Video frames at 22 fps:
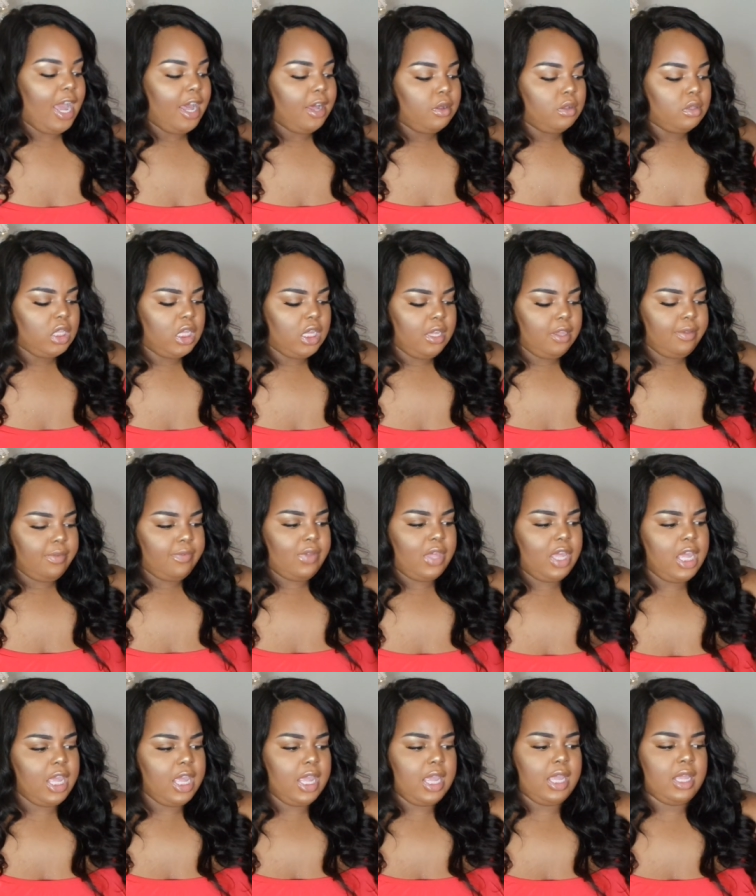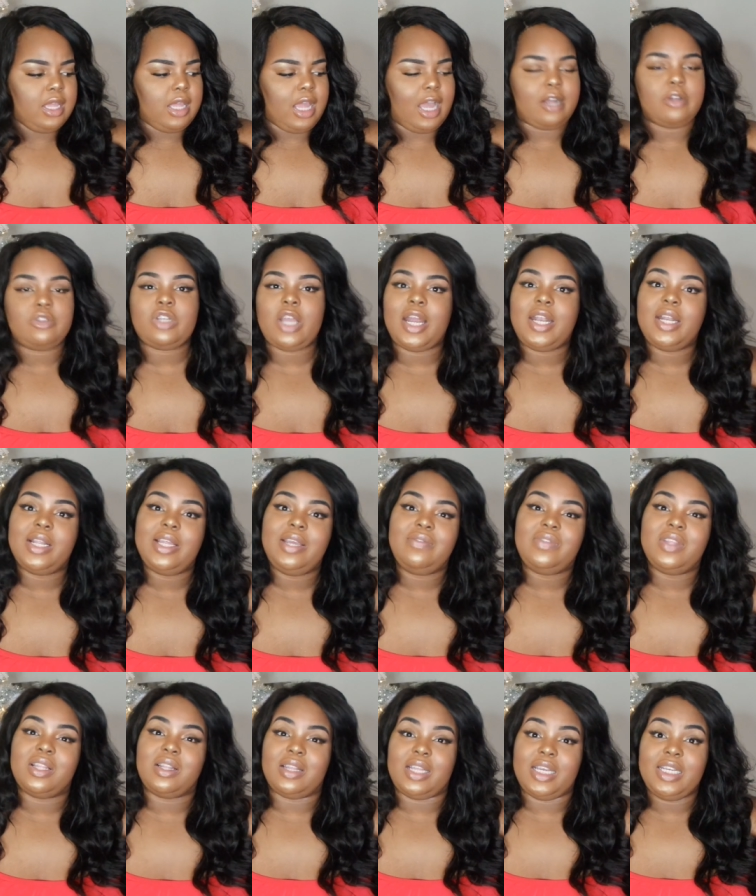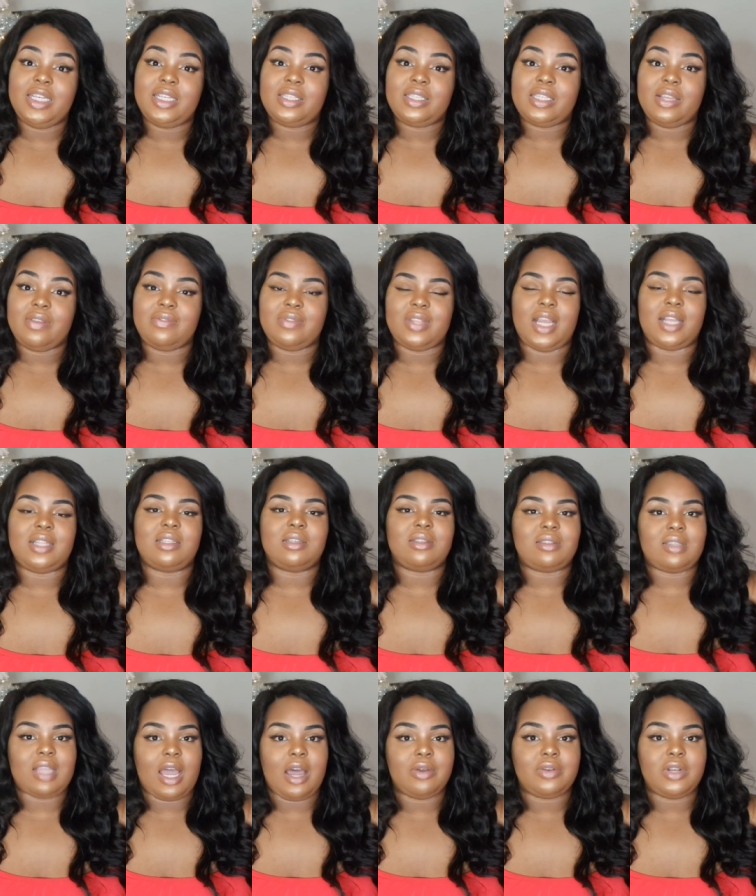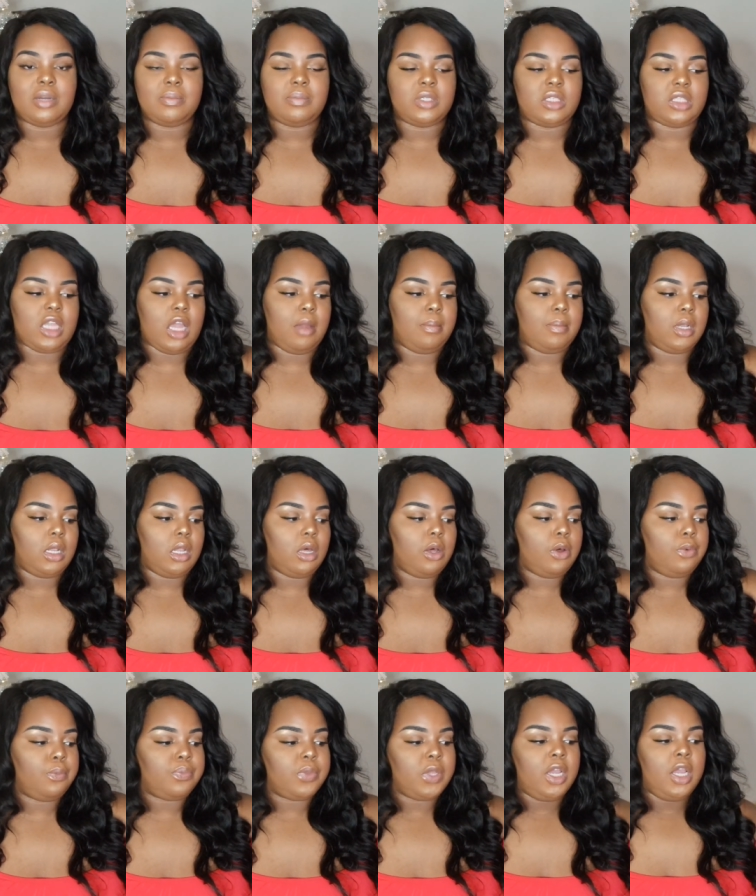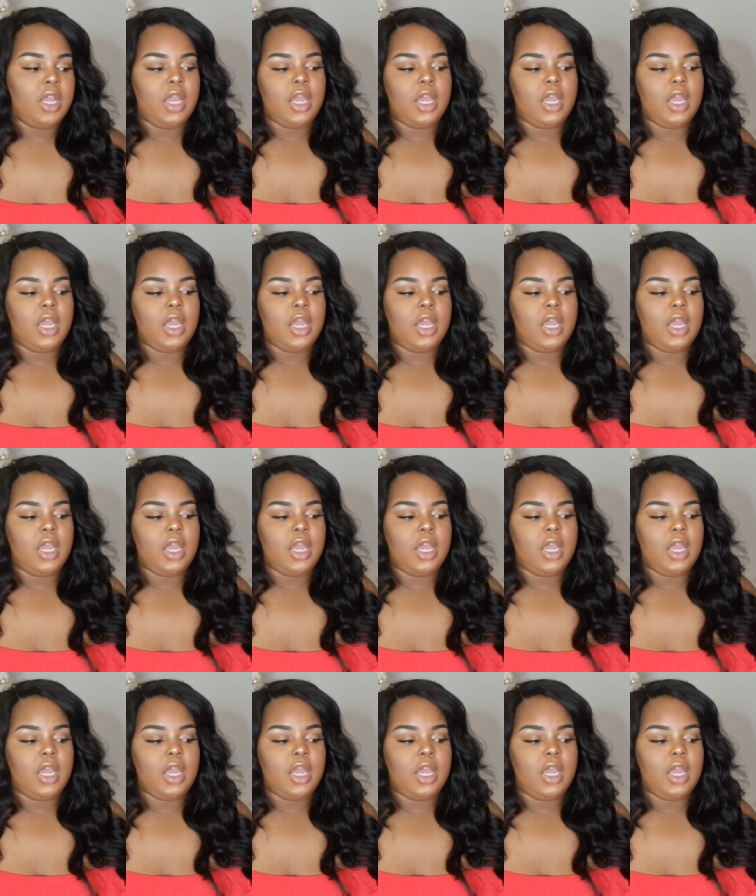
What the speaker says: I'll try to leave the links, if not the style numbers, down below.